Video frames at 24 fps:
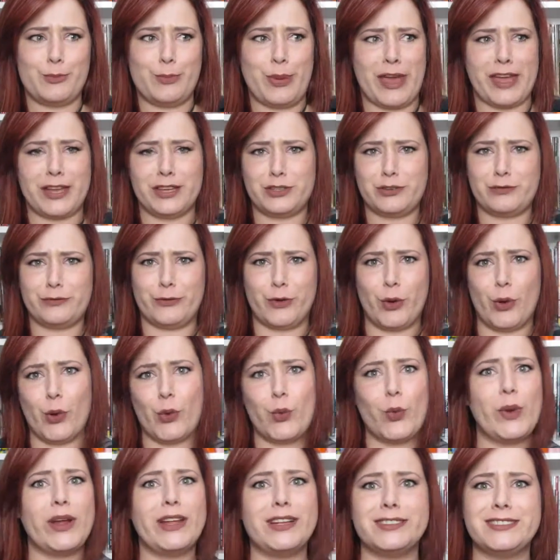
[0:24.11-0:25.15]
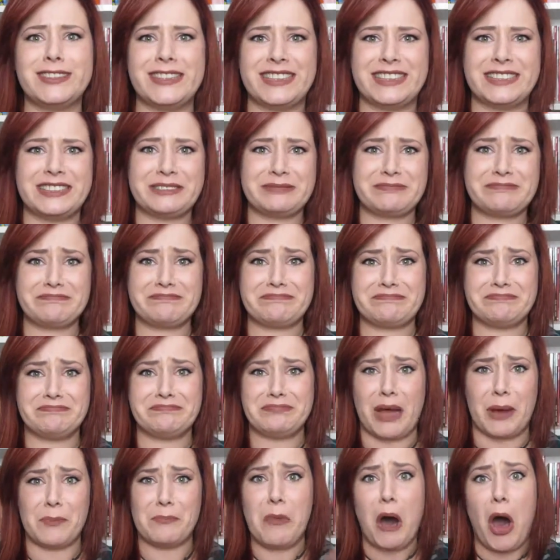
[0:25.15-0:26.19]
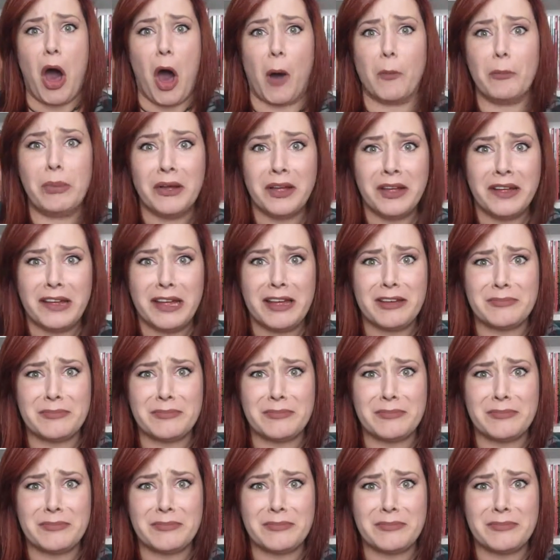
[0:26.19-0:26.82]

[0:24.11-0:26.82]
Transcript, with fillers: pitchfork wielding a mob